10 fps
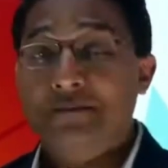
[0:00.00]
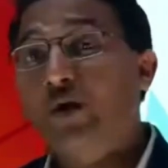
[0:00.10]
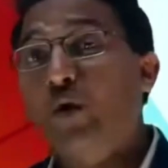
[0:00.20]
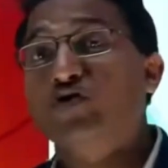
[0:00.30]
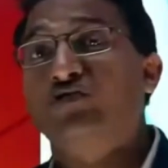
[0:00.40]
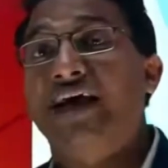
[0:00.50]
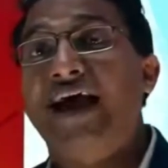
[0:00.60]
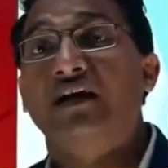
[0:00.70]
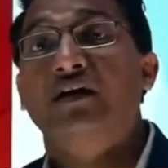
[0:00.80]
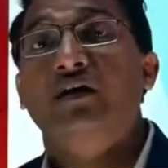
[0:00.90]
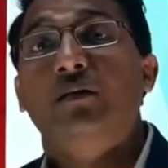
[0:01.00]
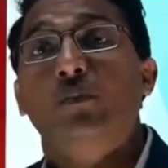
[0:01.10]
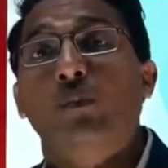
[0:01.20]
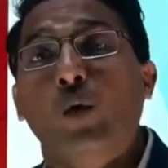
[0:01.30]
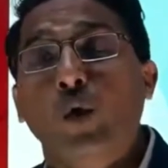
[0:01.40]
and because of that
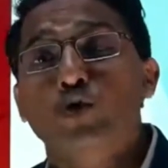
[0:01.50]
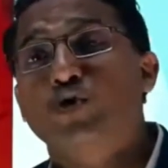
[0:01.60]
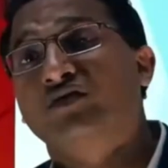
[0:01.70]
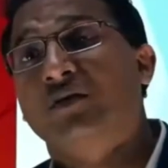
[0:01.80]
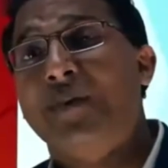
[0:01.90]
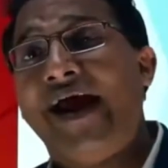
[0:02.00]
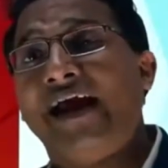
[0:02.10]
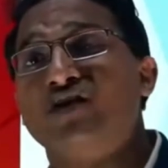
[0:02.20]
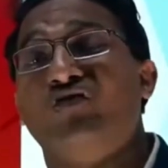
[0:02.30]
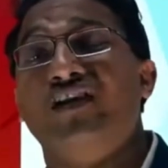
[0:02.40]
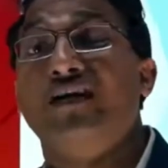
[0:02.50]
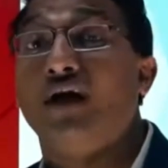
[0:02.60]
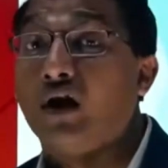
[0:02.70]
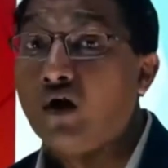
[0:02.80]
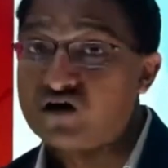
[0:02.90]
most of the banks were
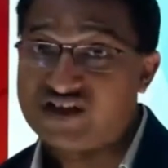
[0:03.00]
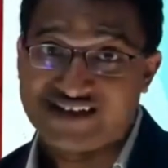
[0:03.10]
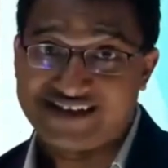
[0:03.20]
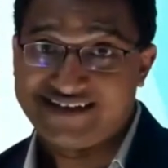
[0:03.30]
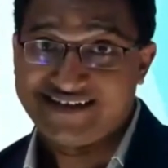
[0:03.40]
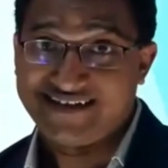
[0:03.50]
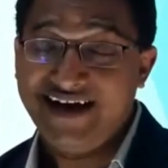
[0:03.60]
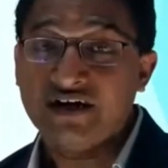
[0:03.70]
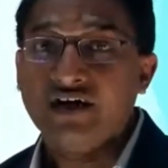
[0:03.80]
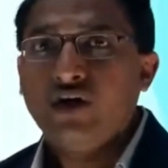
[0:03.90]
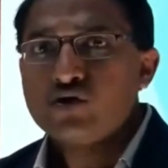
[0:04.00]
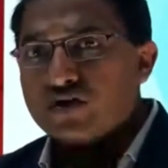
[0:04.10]
in losses, right?